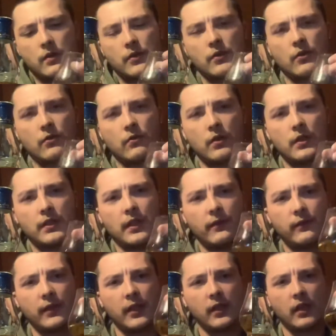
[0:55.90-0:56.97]
So uh,
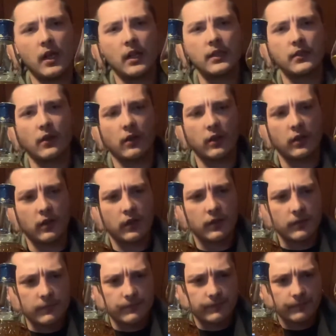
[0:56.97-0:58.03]
definitely a lot
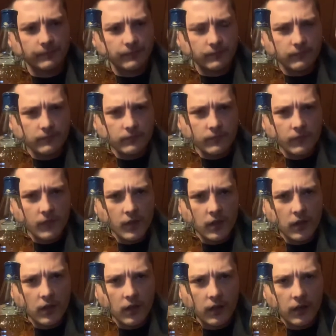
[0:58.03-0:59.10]
darker.
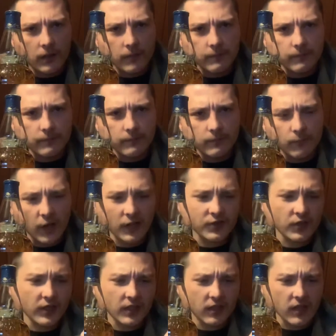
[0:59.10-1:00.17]
Um,
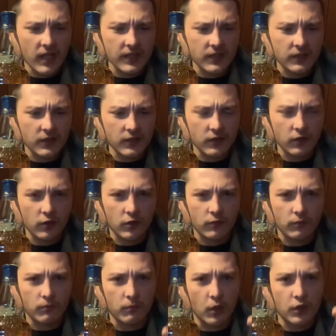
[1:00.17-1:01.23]
actually, in the glass it doesn't look
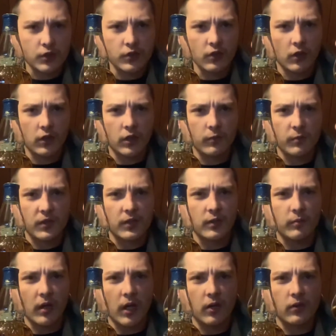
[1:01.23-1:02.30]
much darker, but in the
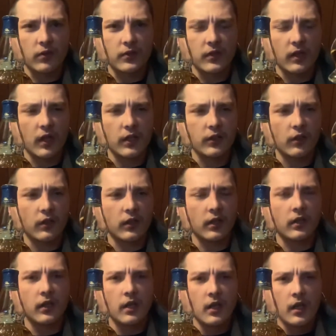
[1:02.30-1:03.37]
bottle it looks a lot darker.